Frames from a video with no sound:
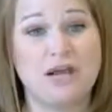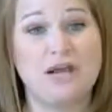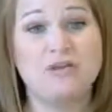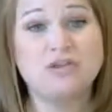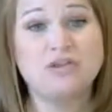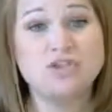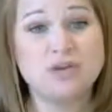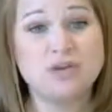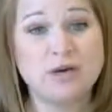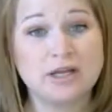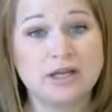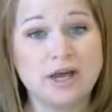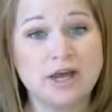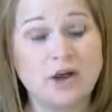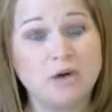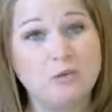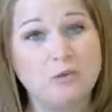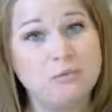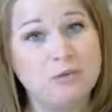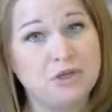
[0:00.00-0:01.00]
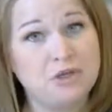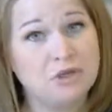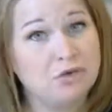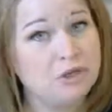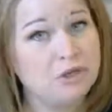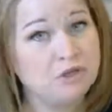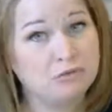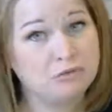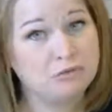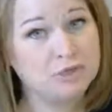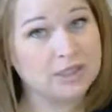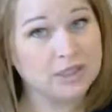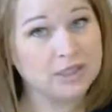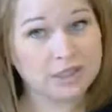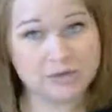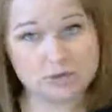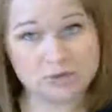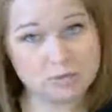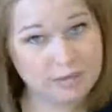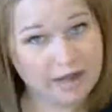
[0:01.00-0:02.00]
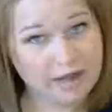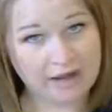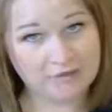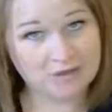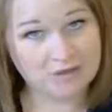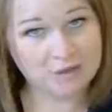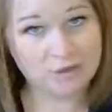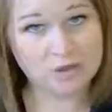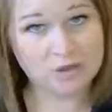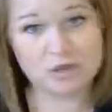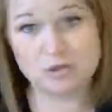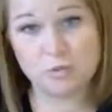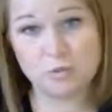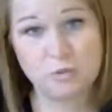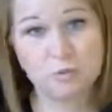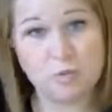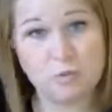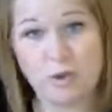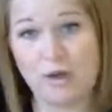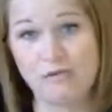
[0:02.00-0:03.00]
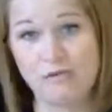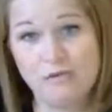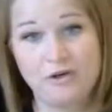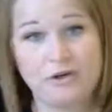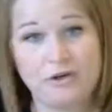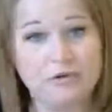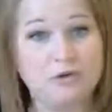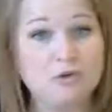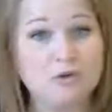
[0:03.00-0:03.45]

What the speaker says: I use Trello, but you can really use whatever works well for you.